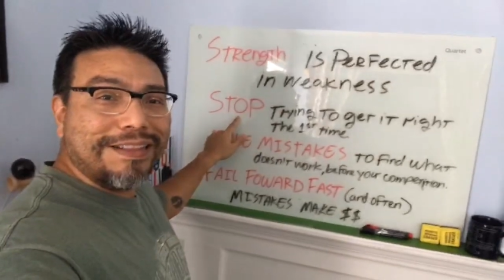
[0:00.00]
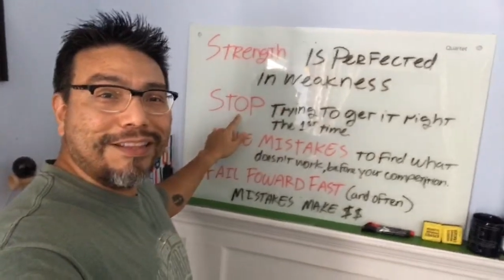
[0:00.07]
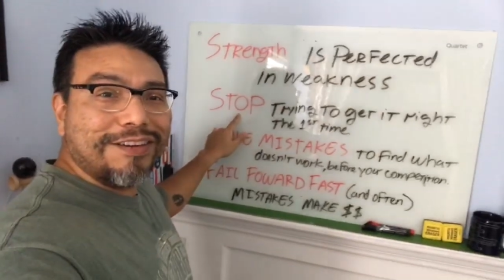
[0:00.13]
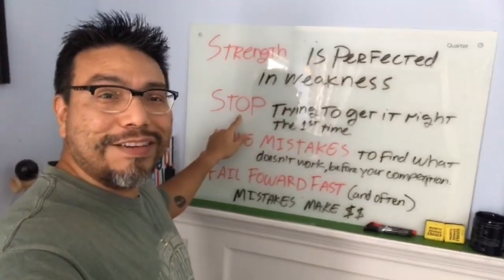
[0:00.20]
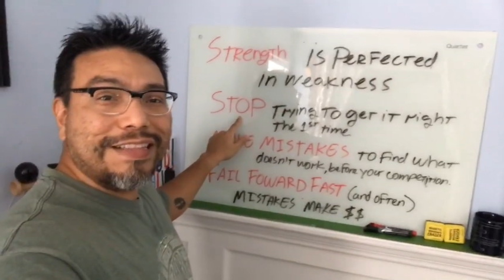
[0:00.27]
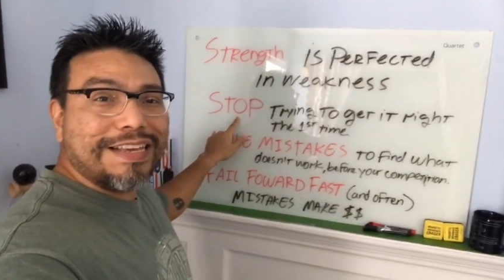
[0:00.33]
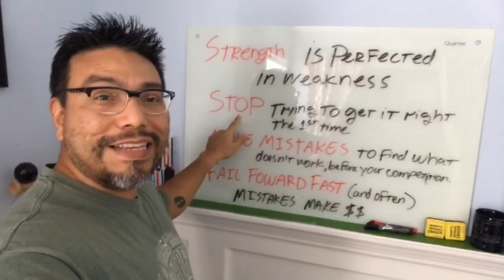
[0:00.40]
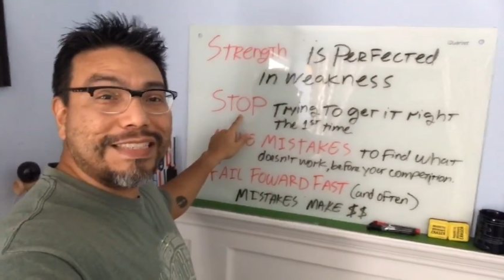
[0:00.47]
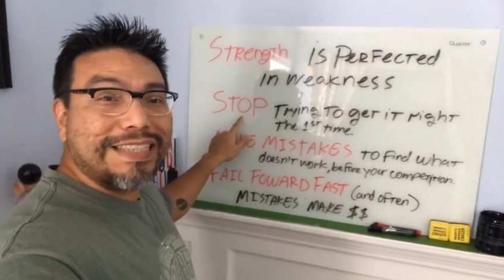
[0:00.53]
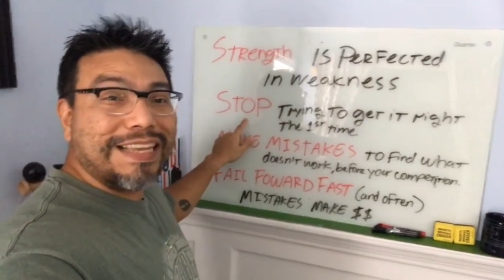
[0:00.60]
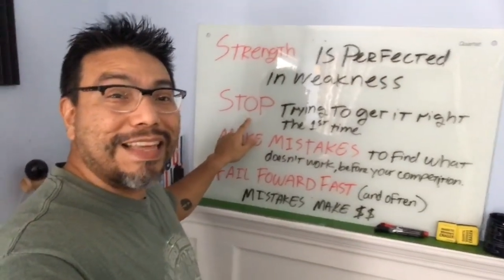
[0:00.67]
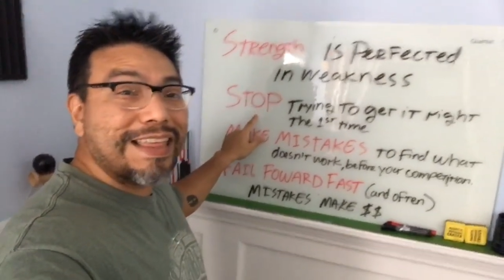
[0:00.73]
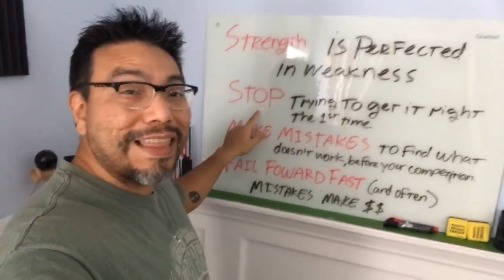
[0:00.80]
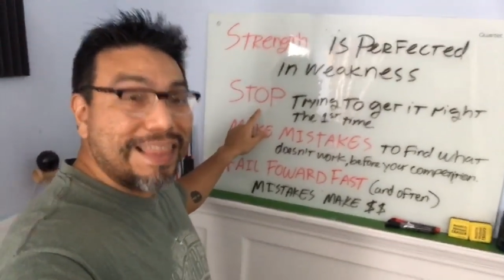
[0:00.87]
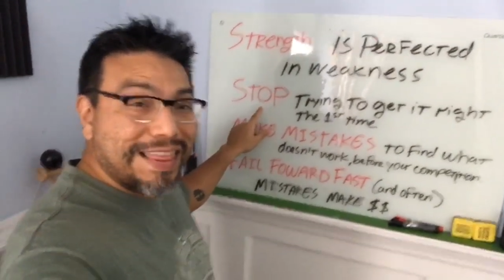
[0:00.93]
Look at this.
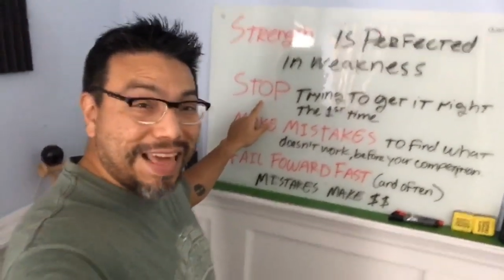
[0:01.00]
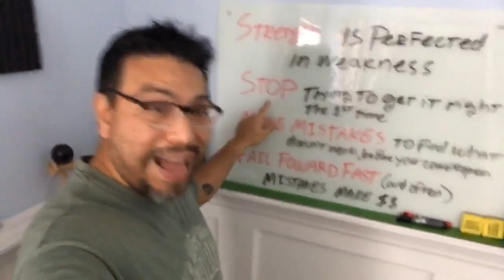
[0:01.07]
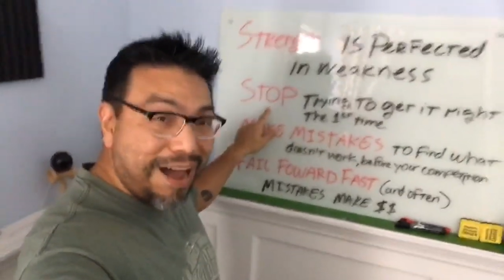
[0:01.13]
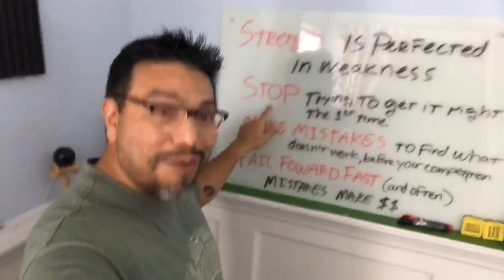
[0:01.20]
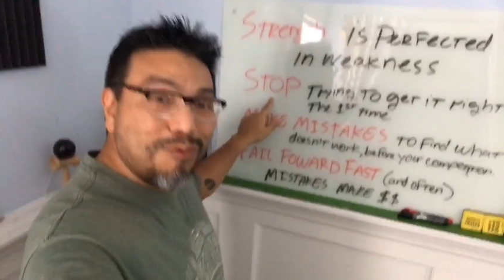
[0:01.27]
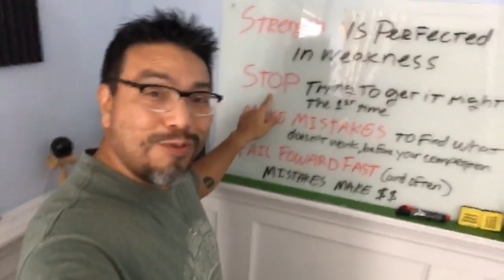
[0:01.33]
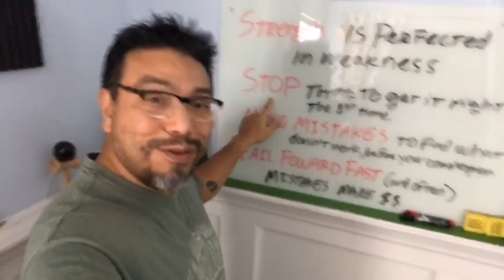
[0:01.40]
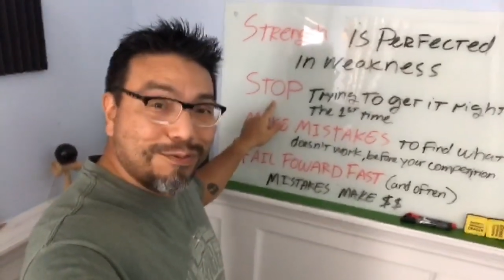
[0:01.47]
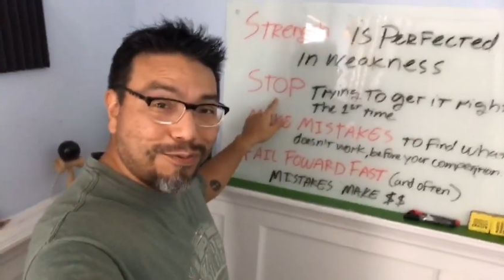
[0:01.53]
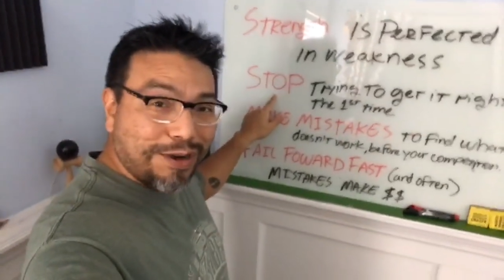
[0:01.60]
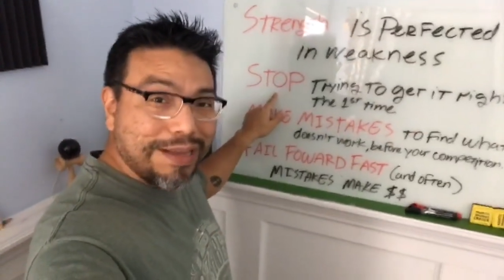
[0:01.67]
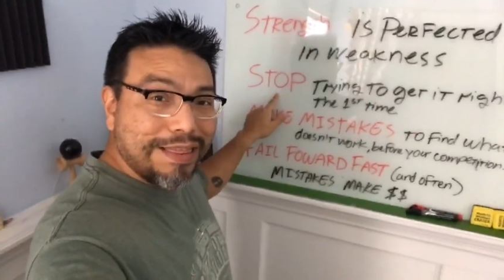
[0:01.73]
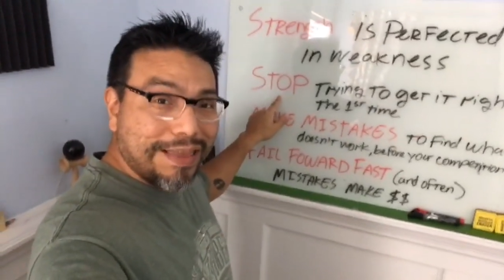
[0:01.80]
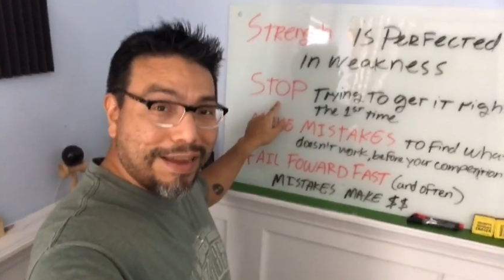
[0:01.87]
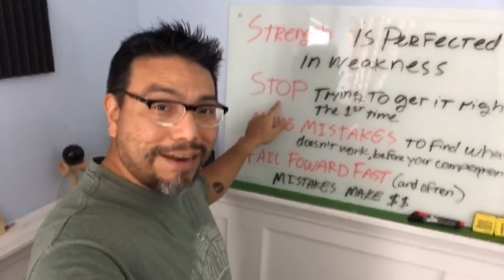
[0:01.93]
That one
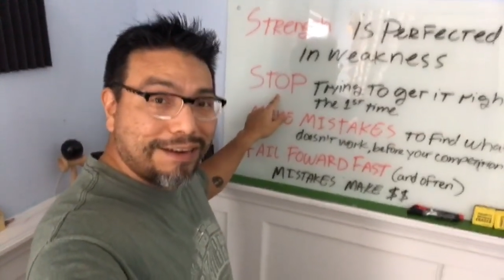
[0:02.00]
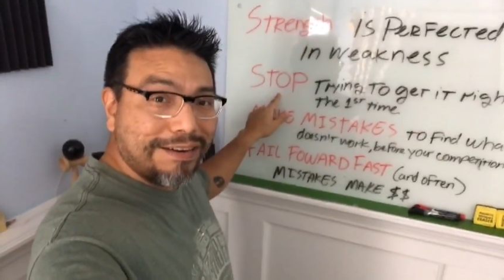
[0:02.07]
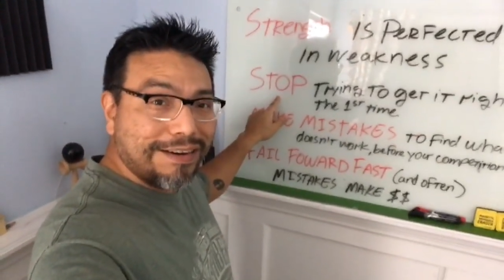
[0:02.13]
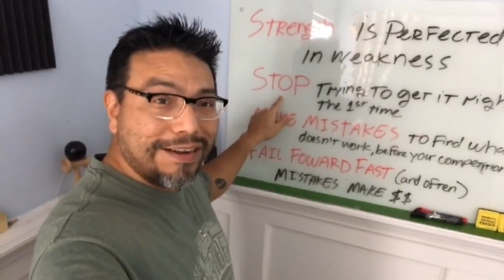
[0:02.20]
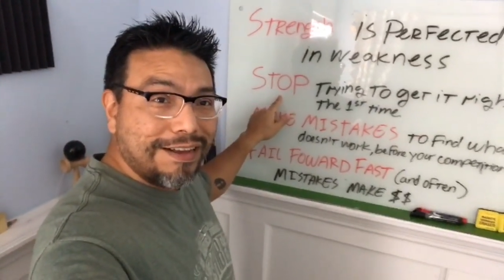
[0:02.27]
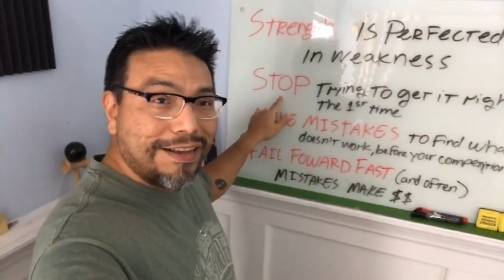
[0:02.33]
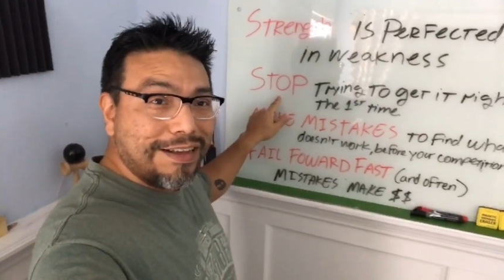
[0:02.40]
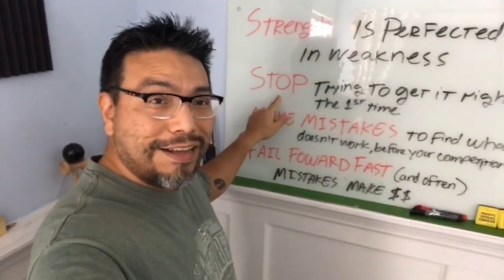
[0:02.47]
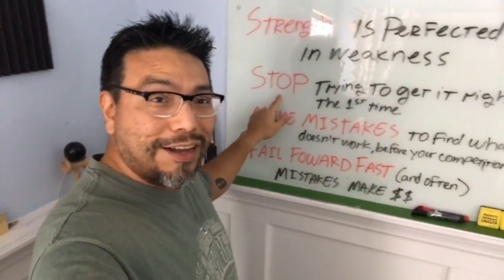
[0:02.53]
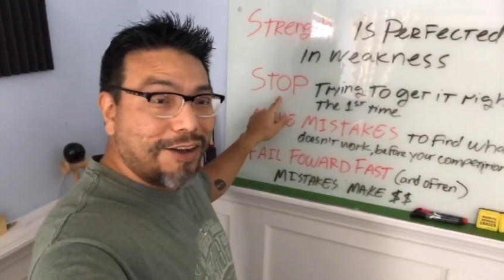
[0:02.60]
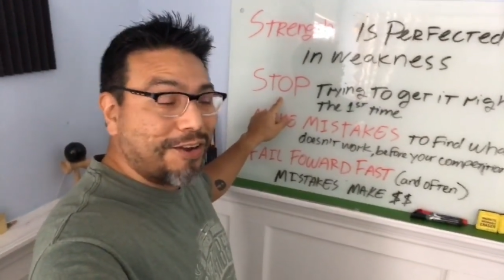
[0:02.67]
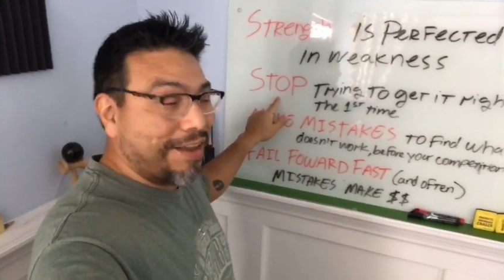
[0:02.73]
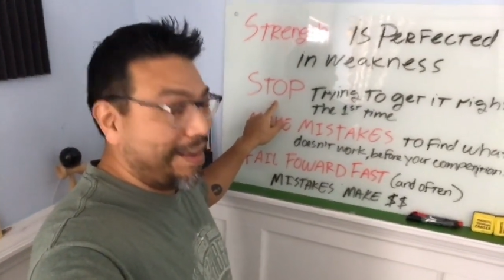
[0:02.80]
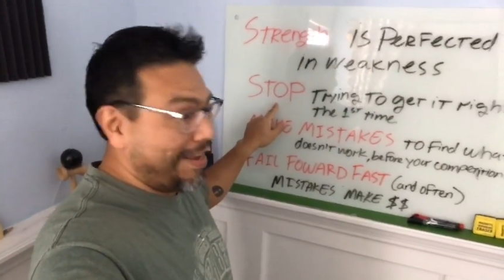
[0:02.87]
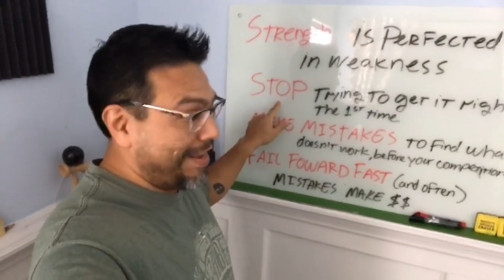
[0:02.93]
right there.
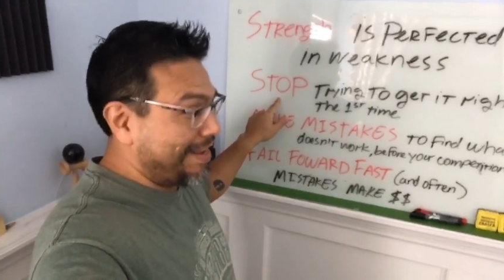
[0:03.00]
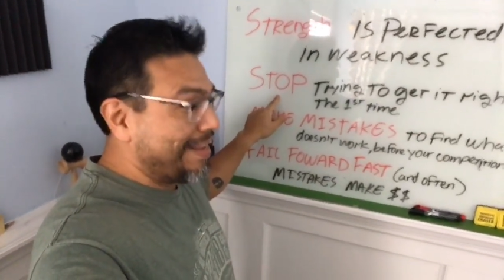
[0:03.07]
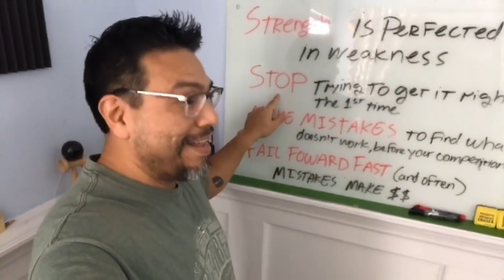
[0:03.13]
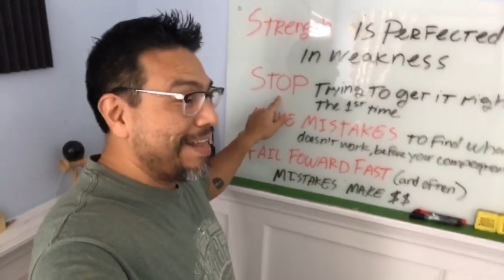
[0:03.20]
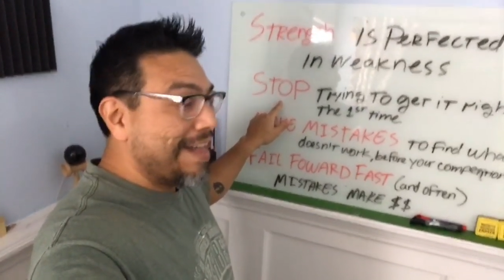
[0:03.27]
Okay.